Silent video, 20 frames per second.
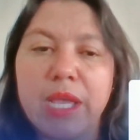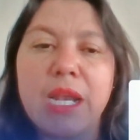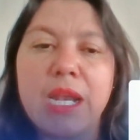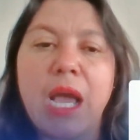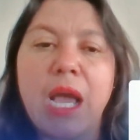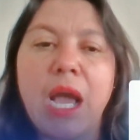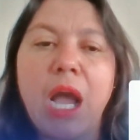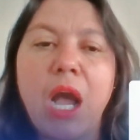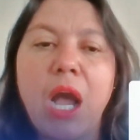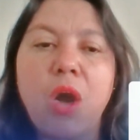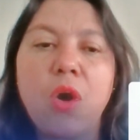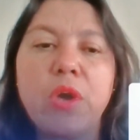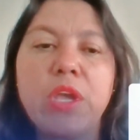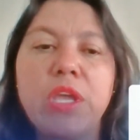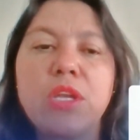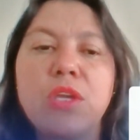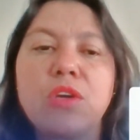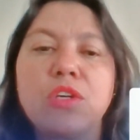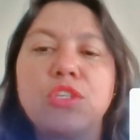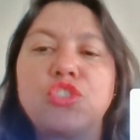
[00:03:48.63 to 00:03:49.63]
and how
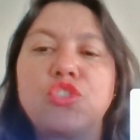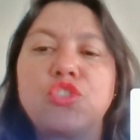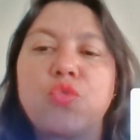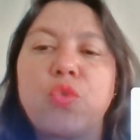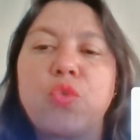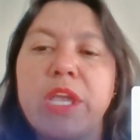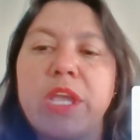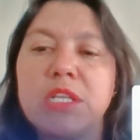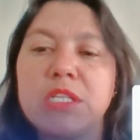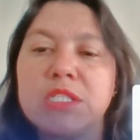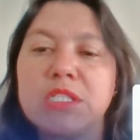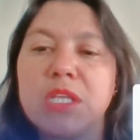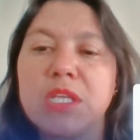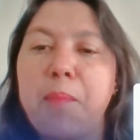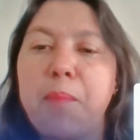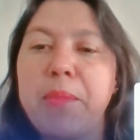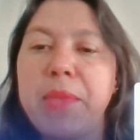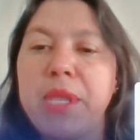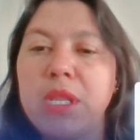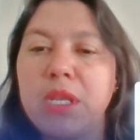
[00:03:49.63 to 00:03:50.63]
it constrains
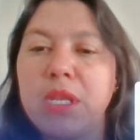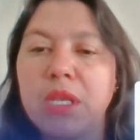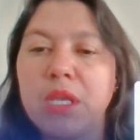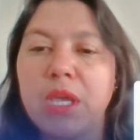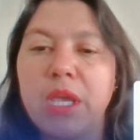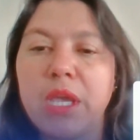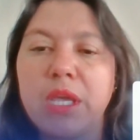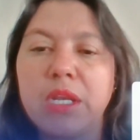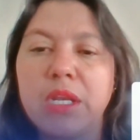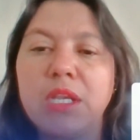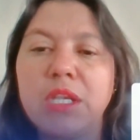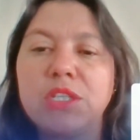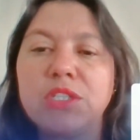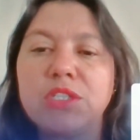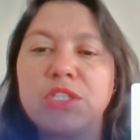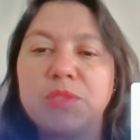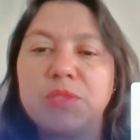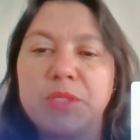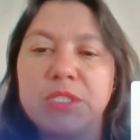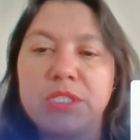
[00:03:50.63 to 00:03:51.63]
meaning and
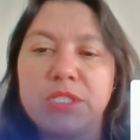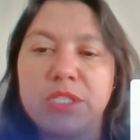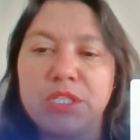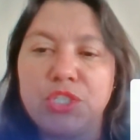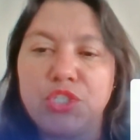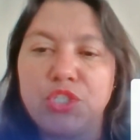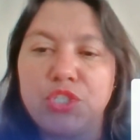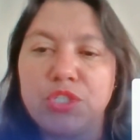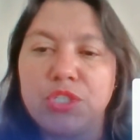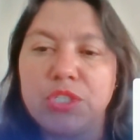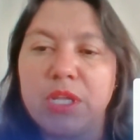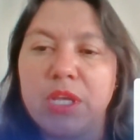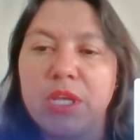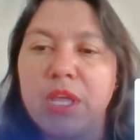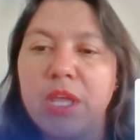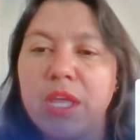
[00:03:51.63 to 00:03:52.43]
interpretation.